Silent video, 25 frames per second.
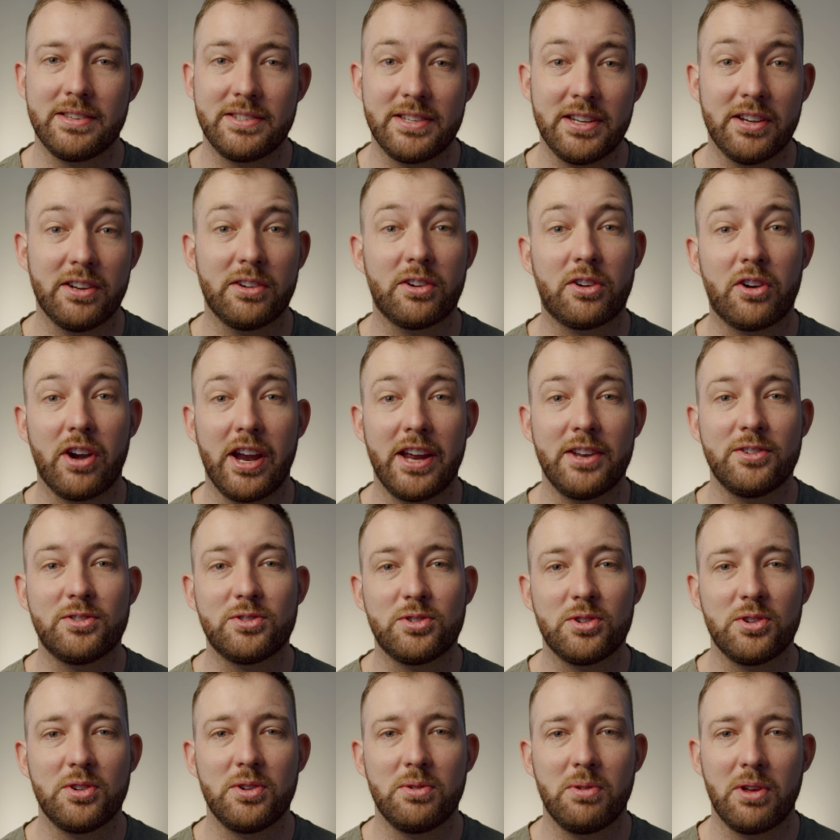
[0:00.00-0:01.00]
Zhiyun Crane
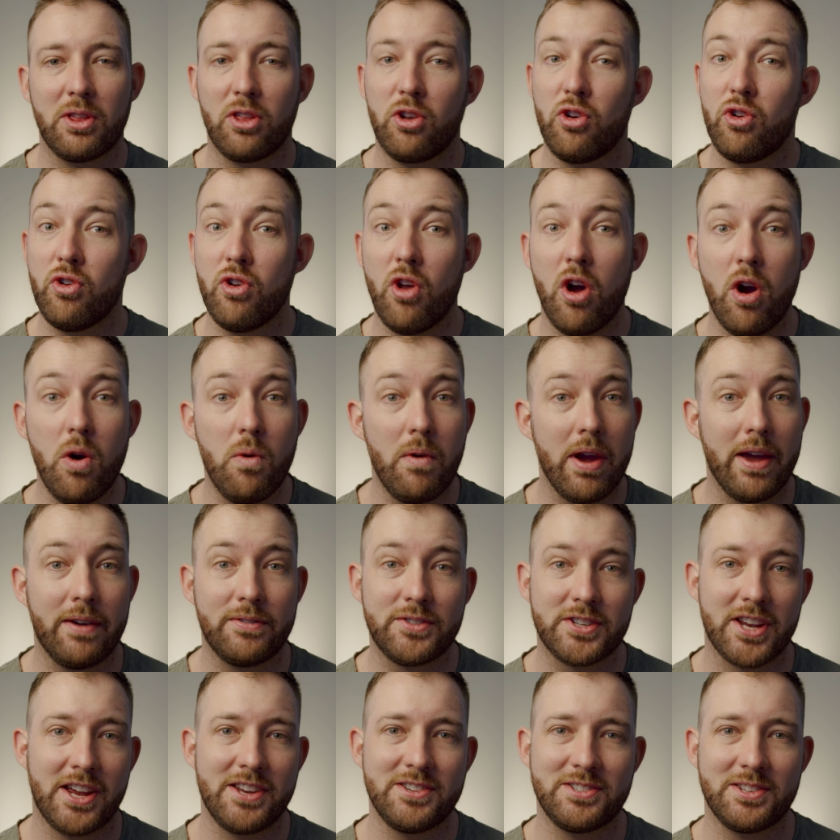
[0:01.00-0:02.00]
2 with no way
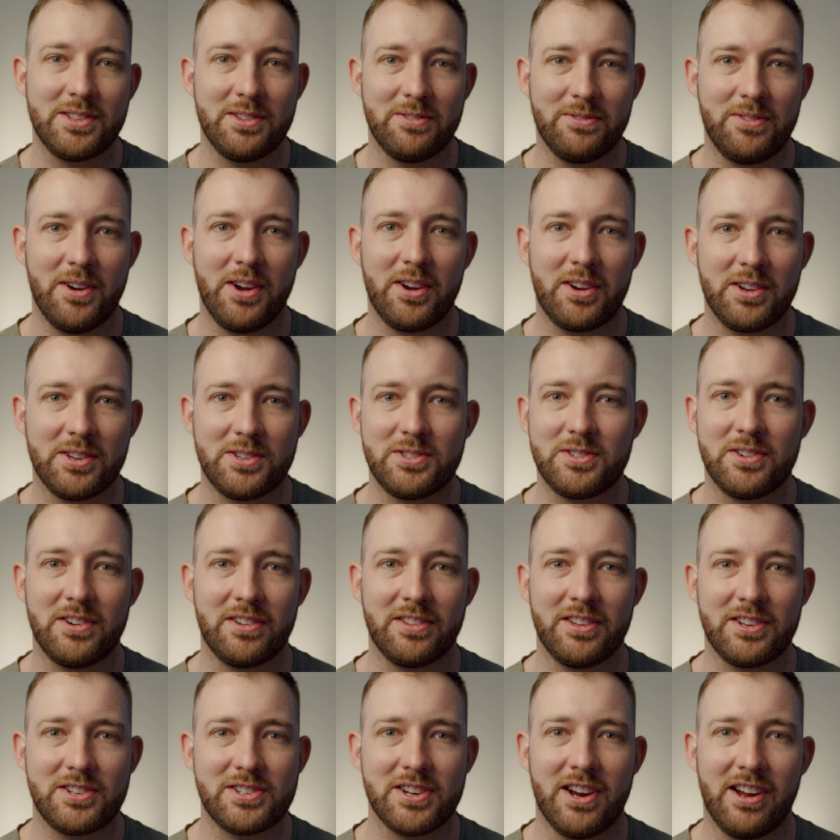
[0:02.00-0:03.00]
of changing the focus
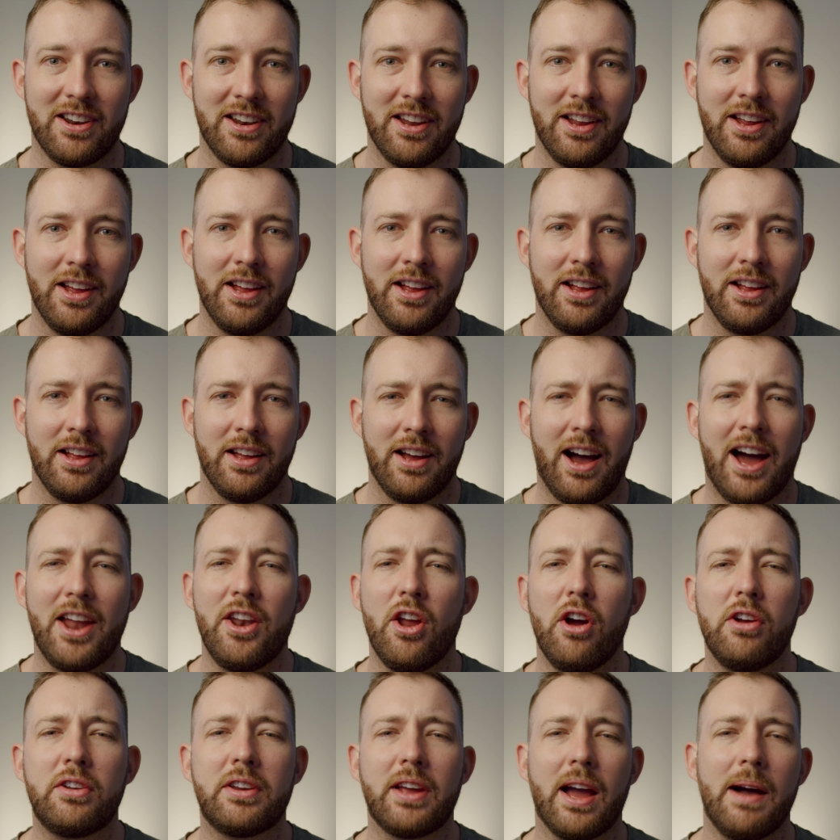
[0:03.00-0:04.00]
during the shot. I
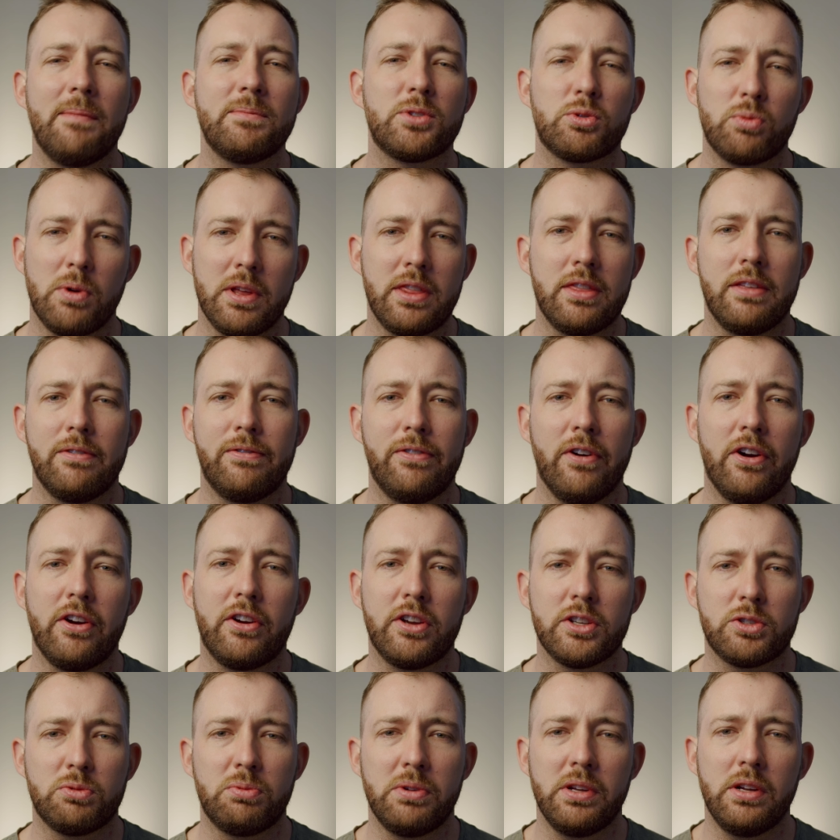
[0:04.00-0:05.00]
know it comes with the
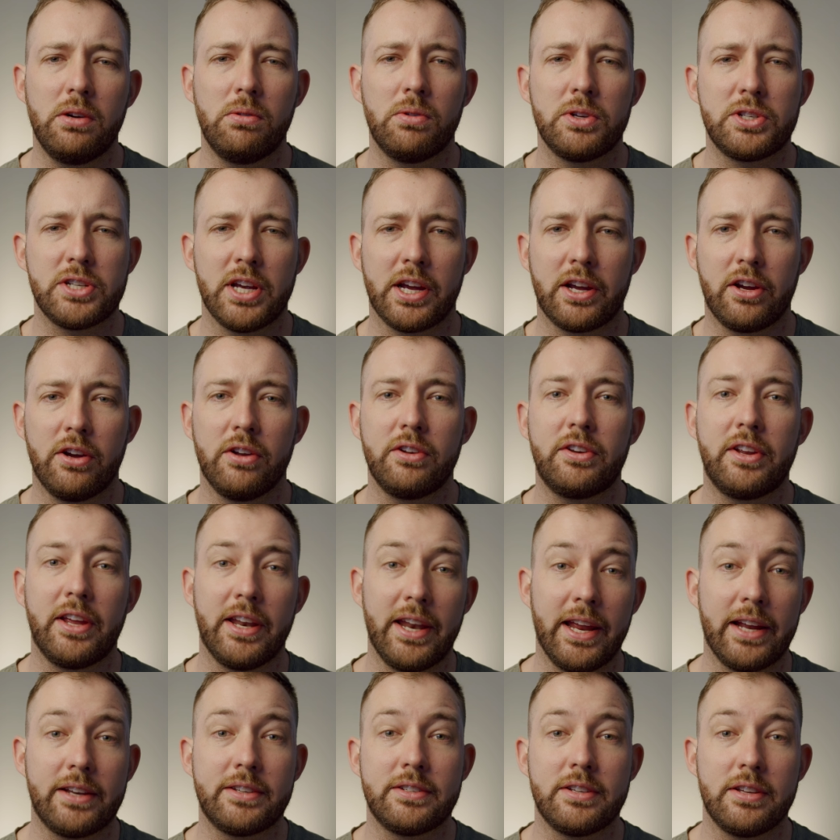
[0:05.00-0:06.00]
focus wheel, which I could
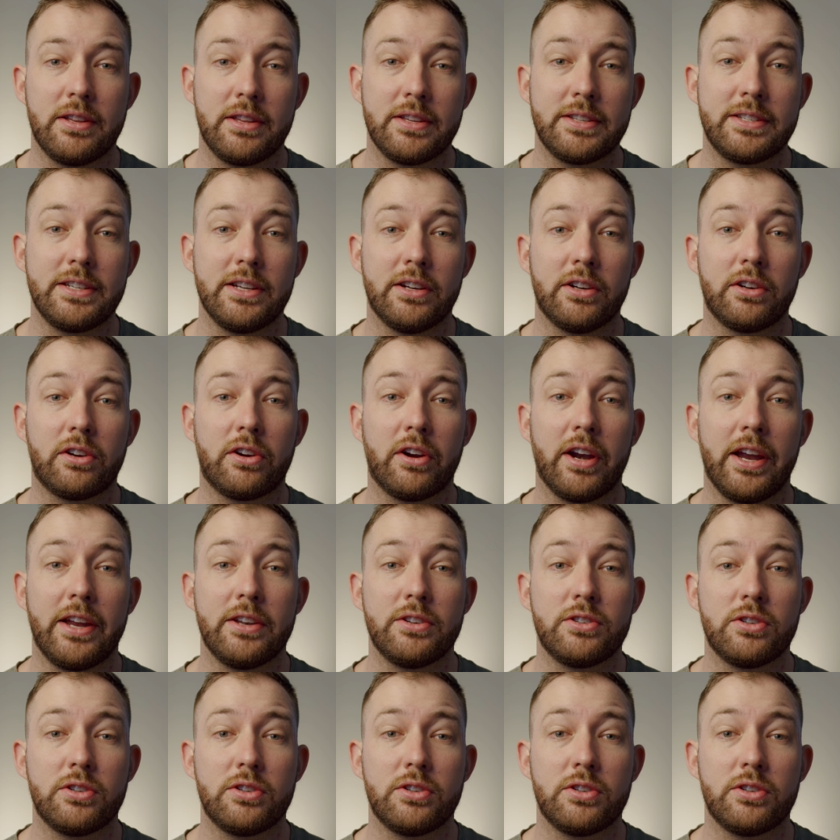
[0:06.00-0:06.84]
connect to the Zhiyun Crane